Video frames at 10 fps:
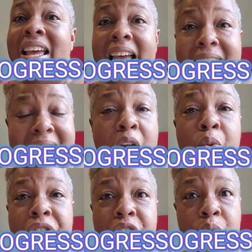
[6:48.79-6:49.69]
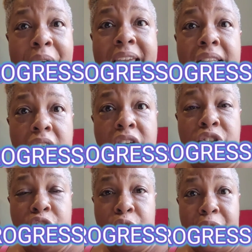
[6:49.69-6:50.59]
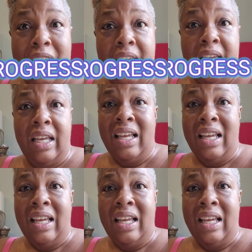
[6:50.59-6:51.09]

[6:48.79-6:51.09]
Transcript: And now with the weight loss journey,